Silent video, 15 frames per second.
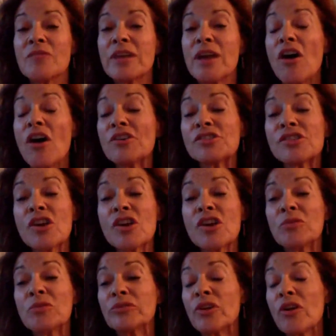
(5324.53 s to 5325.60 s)
We
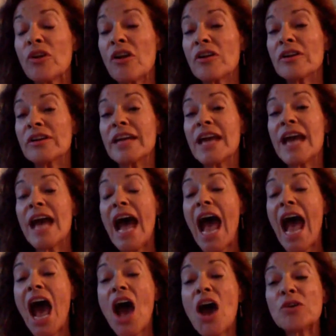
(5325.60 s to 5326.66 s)
also learn
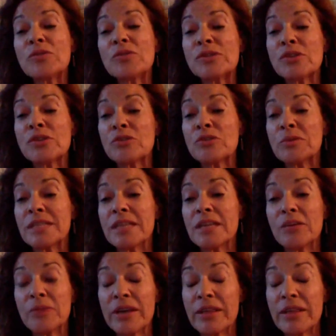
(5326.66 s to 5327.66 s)
to deal with